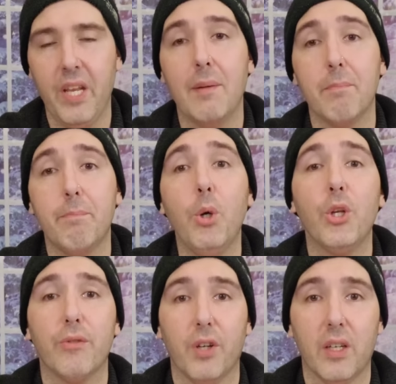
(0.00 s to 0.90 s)
it put
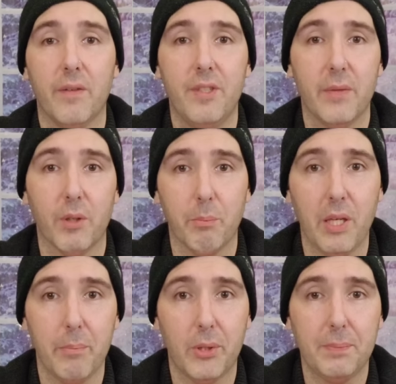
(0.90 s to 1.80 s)
in front of different
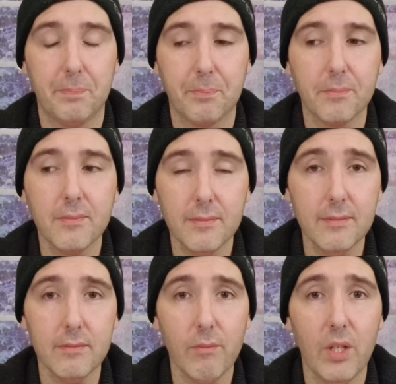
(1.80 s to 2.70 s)
people.
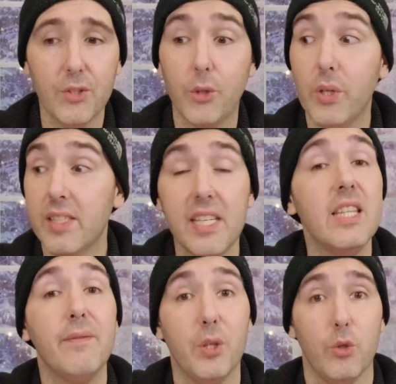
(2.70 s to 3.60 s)
So you could see
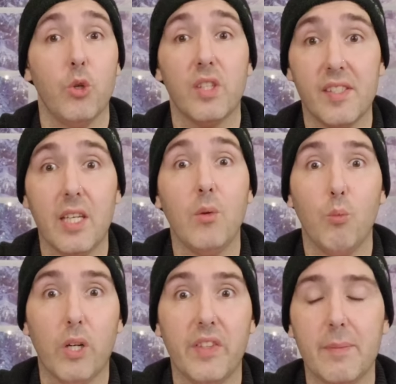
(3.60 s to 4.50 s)
the views, you could see
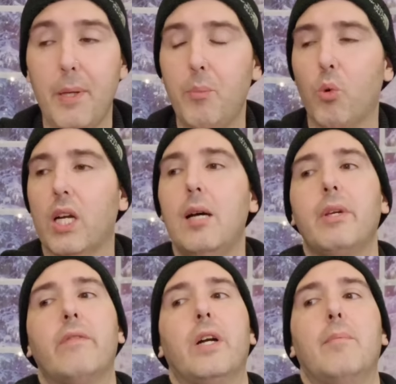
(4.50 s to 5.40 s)
where these people were
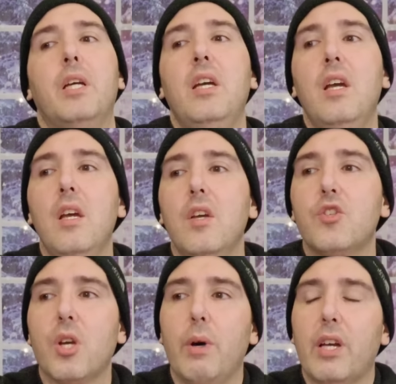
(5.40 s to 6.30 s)
coming from. So I